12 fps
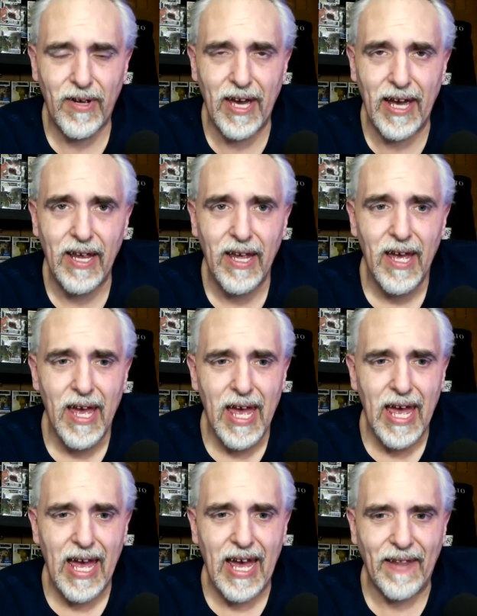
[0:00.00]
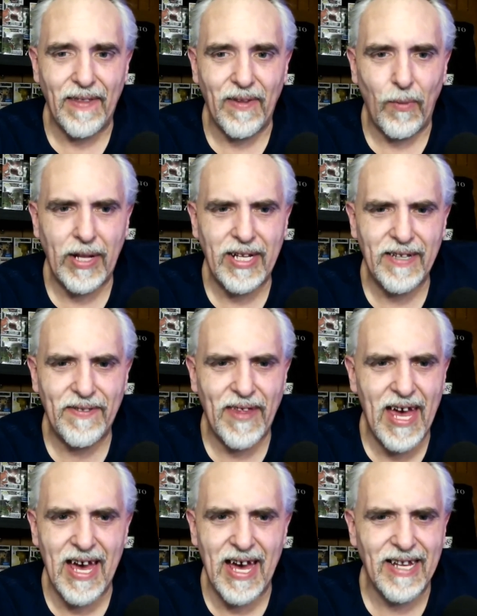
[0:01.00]
Okay? And the way they
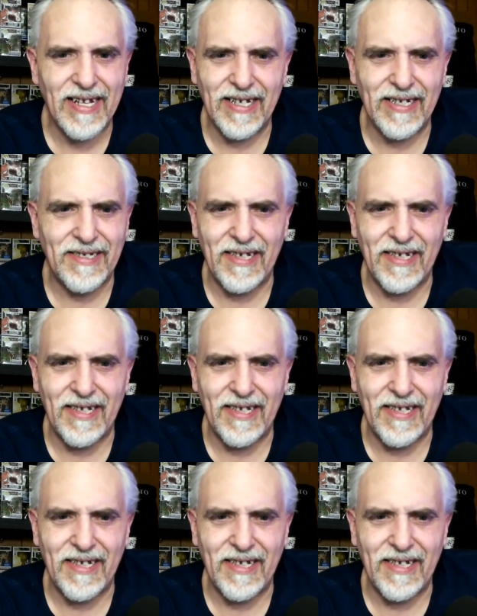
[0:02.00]
did that,